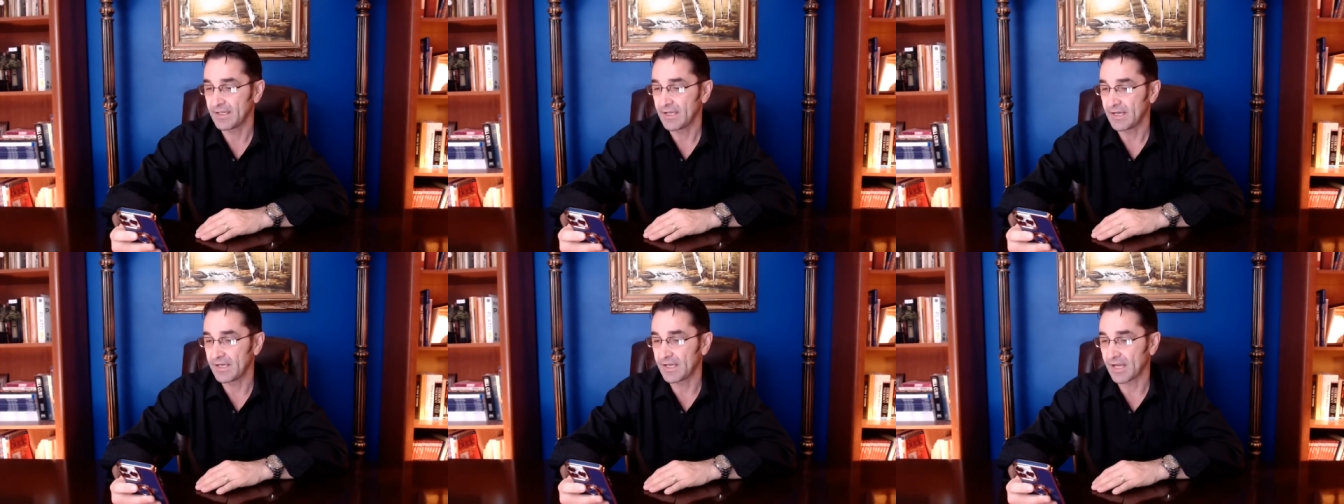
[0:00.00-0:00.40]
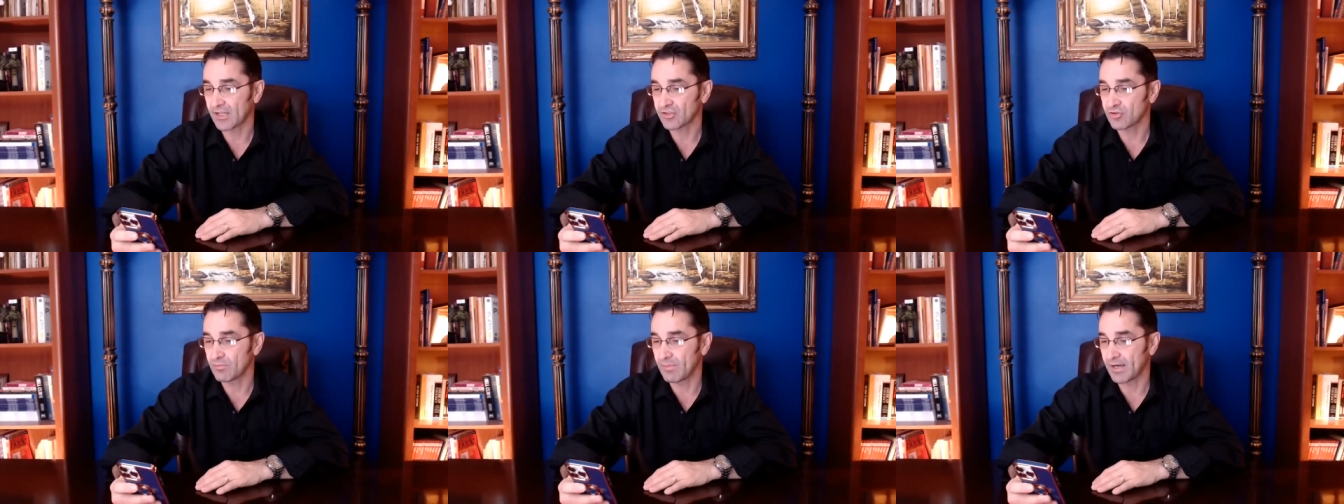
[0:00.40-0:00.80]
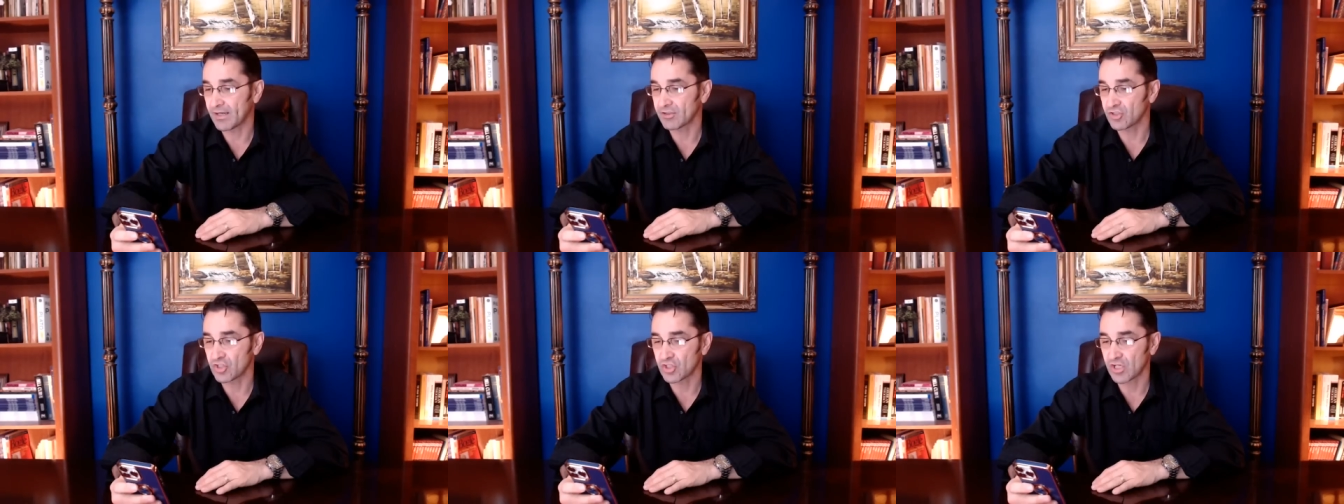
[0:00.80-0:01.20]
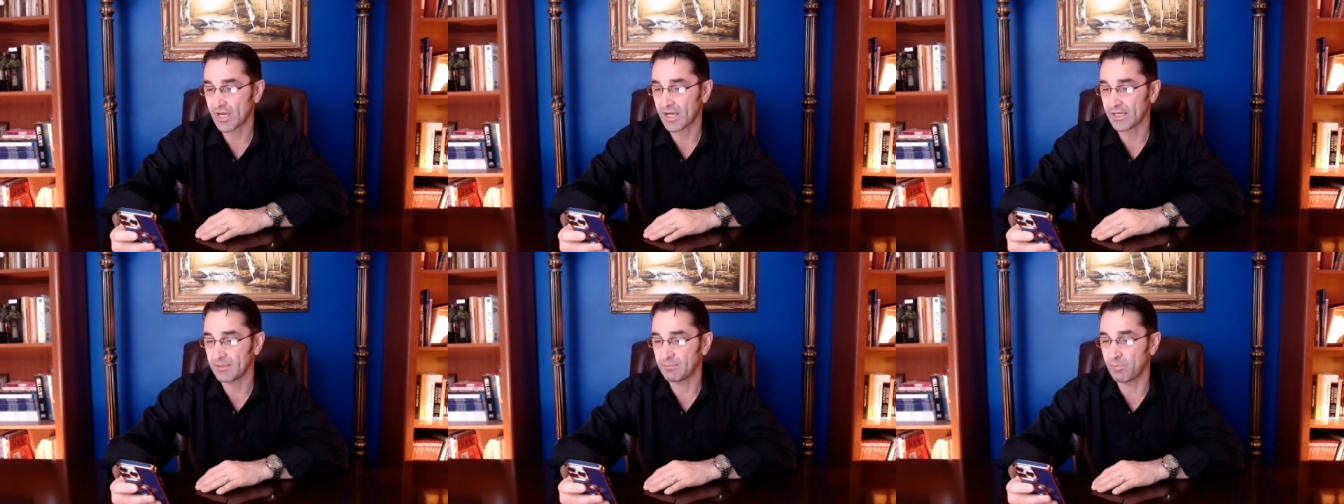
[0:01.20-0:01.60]
Nachman
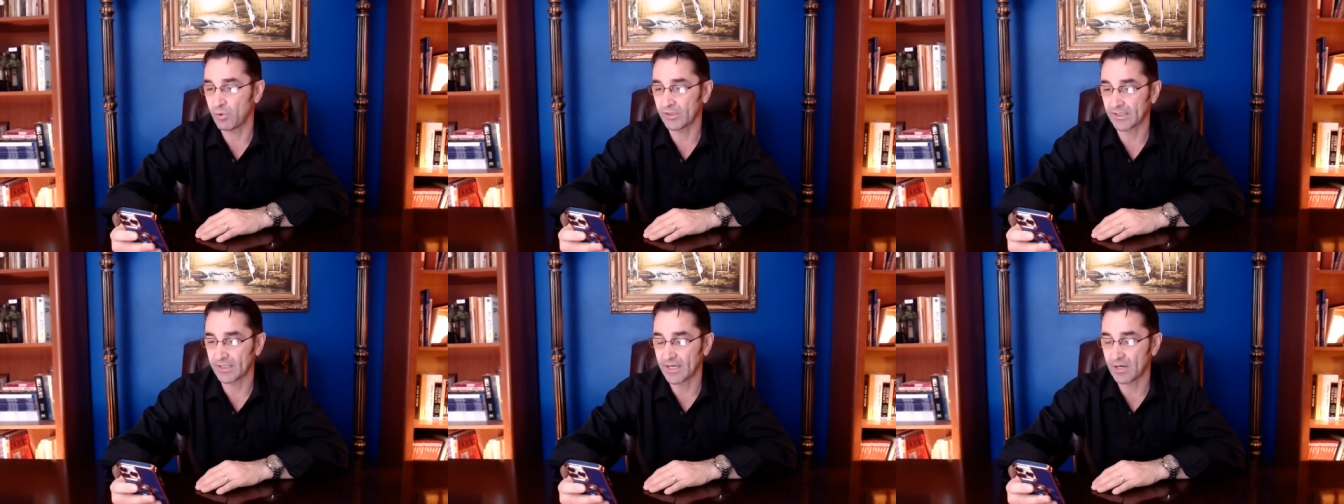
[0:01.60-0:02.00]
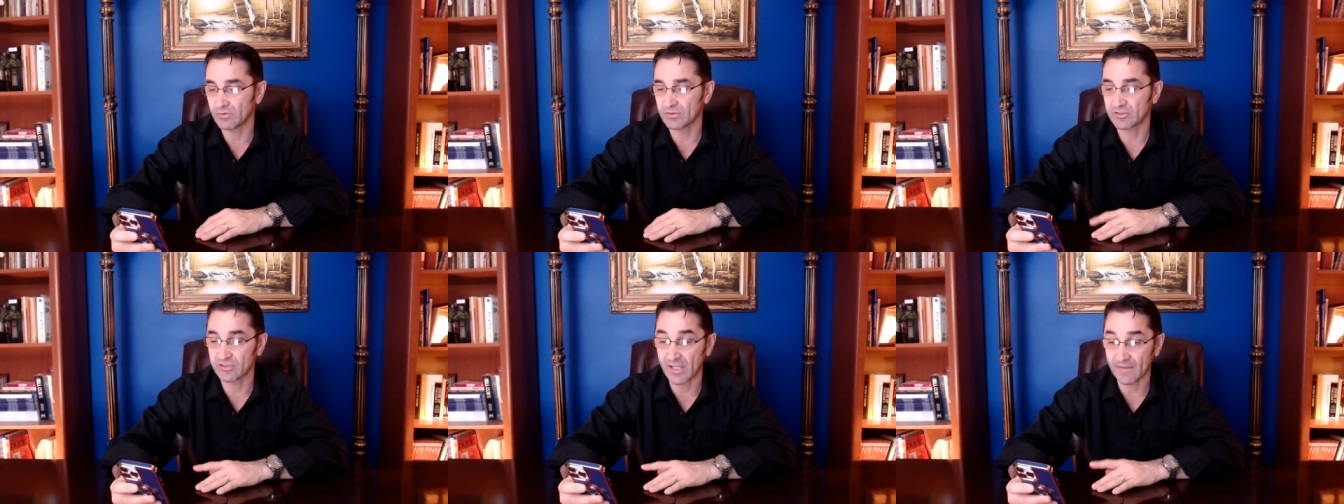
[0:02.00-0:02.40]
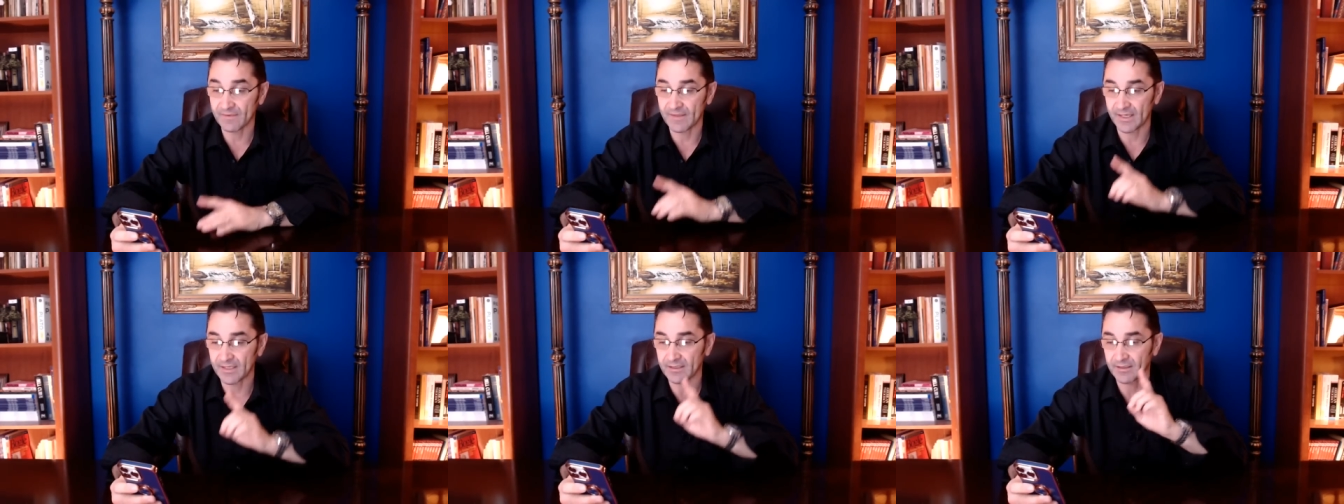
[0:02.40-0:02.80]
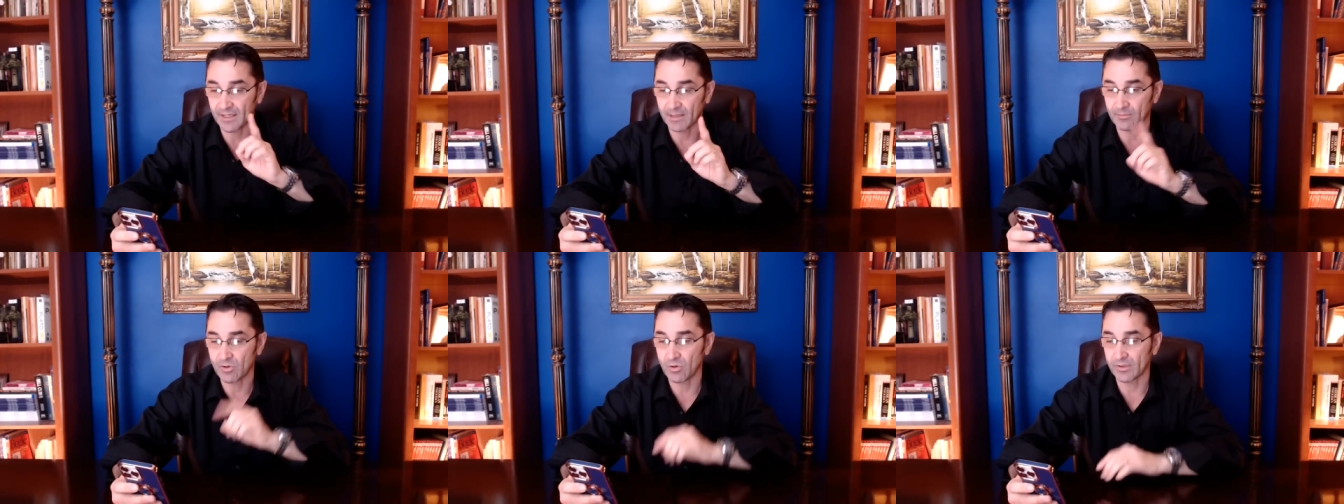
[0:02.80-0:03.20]
Shai pointed out Sunday, I'm
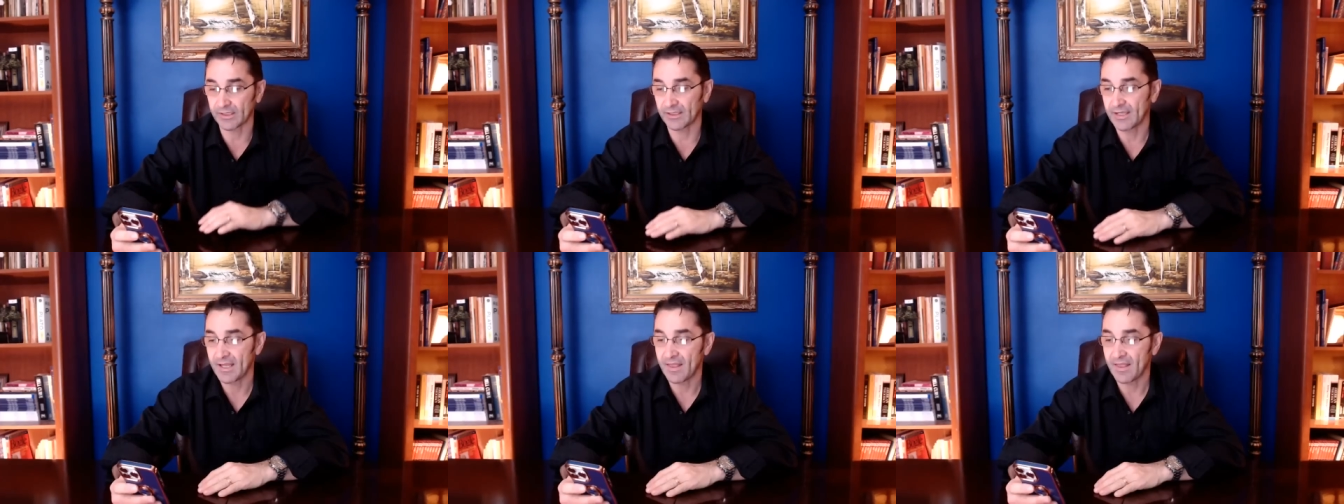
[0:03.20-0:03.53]
quoting,